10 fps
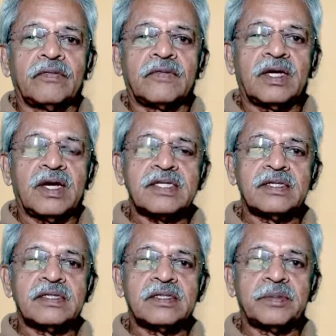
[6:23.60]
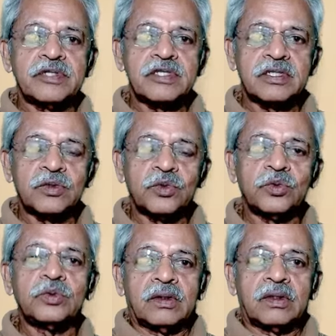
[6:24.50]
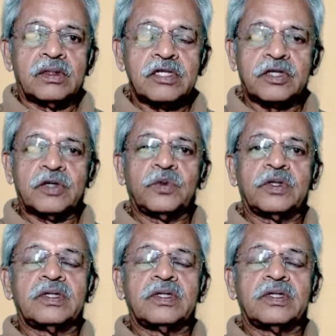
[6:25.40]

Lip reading: Castle is a person who discovered